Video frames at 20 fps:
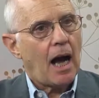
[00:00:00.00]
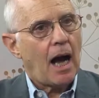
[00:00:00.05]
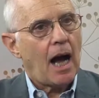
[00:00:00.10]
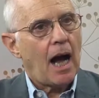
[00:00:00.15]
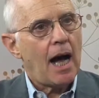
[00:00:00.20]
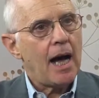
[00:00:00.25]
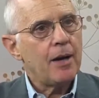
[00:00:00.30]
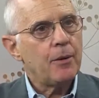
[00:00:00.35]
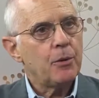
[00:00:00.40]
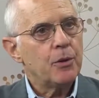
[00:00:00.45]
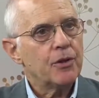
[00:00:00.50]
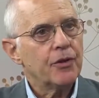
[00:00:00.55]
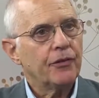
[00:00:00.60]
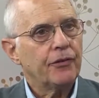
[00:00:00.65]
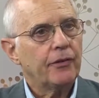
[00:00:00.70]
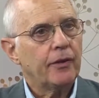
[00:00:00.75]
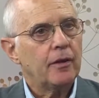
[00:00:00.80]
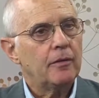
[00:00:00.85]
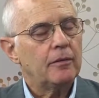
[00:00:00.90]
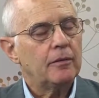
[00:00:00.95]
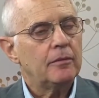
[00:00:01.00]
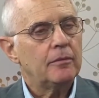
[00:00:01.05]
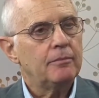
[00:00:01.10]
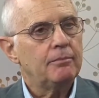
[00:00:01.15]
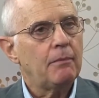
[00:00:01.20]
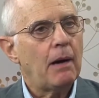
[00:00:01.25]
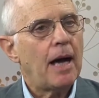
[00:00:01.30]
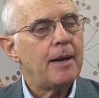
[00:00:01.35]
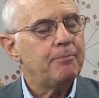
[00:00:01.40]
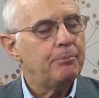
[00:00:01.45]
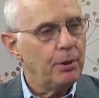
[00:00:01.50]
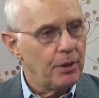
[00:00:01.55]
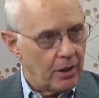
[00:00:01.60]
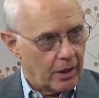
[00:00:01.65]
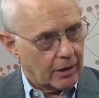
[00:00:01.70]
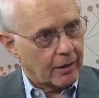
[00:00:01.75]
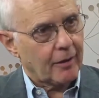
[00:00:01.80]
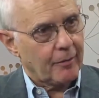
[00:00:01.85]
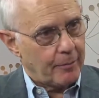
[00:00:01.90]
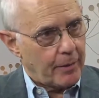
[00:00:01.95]
I was, my
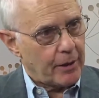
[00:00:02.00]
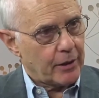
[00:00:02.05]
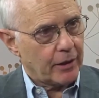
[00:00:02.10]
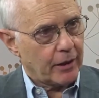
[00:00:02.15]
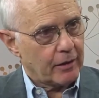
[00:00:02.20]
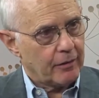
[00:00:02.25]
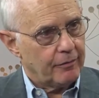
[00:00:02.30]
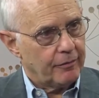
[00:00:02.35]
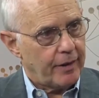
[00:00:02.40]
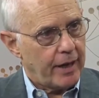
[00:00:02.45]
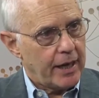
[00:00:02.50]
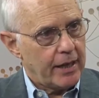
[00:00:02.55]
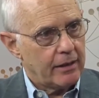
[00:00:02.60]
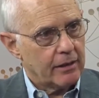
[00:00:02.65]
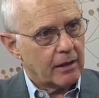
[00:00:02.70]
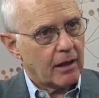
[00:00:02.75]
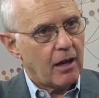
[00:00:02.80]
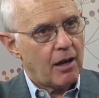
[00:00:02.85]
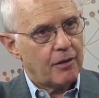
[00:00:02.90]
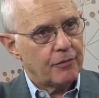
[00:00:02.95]
book, American Veda, mm -hmm.